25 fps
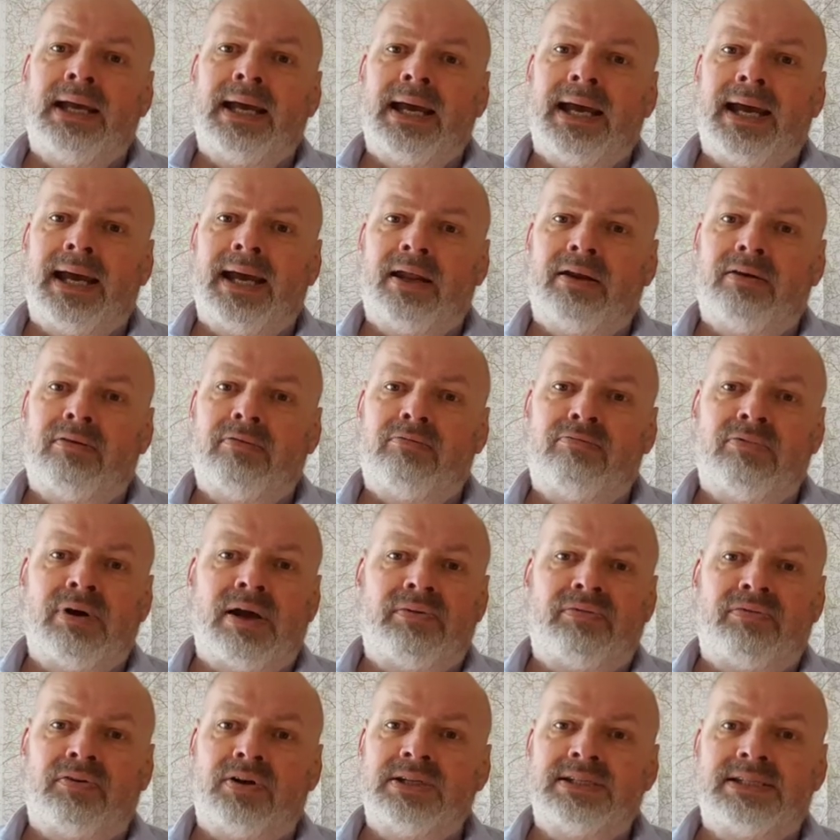and
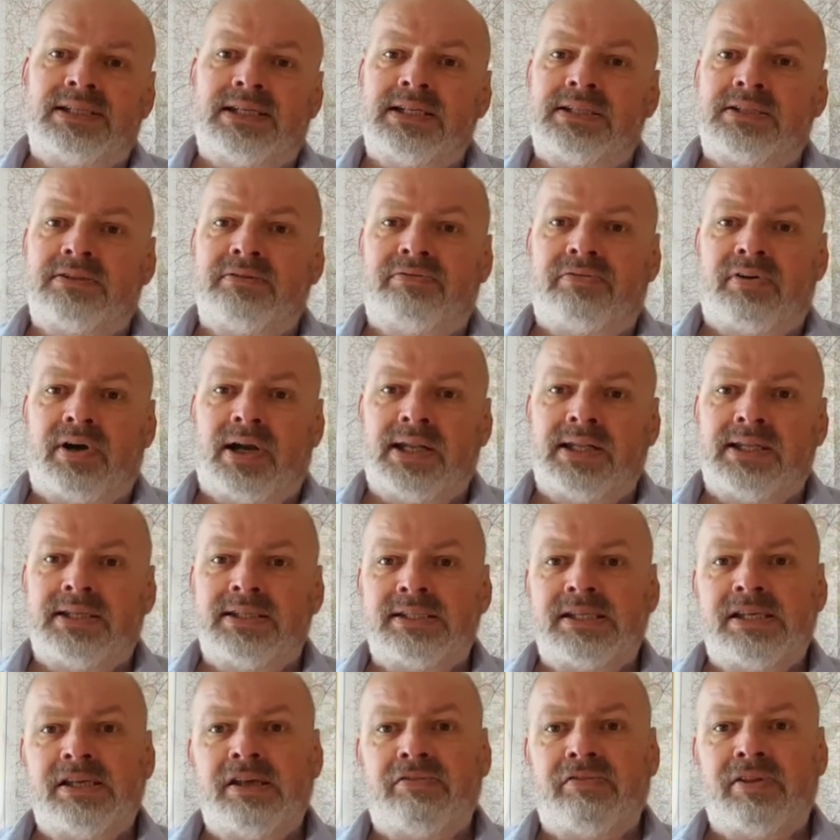reference it to
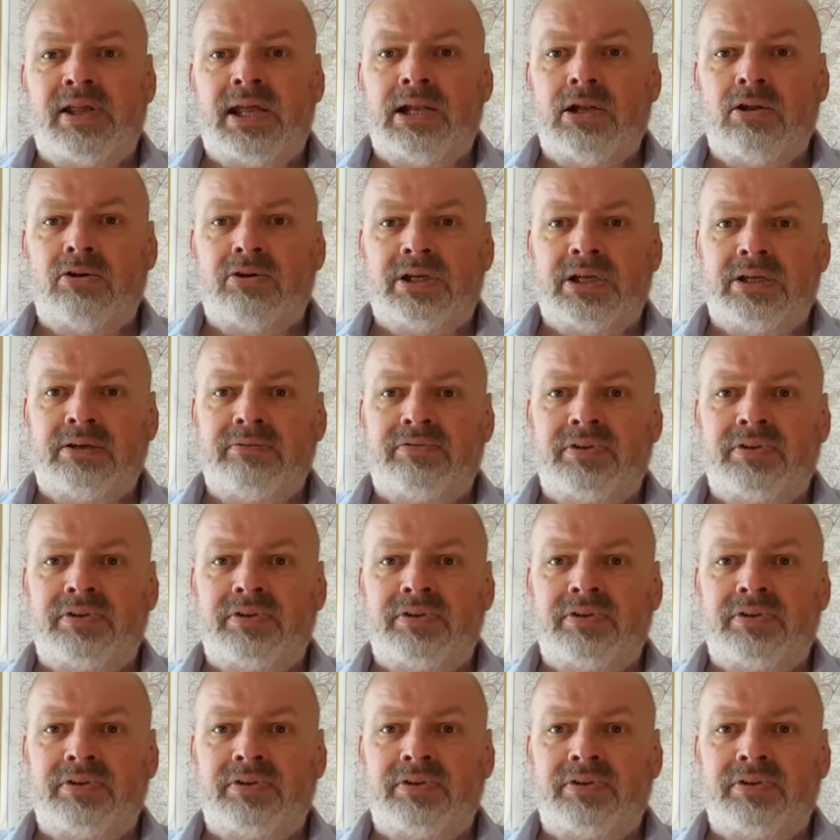friends if they're looking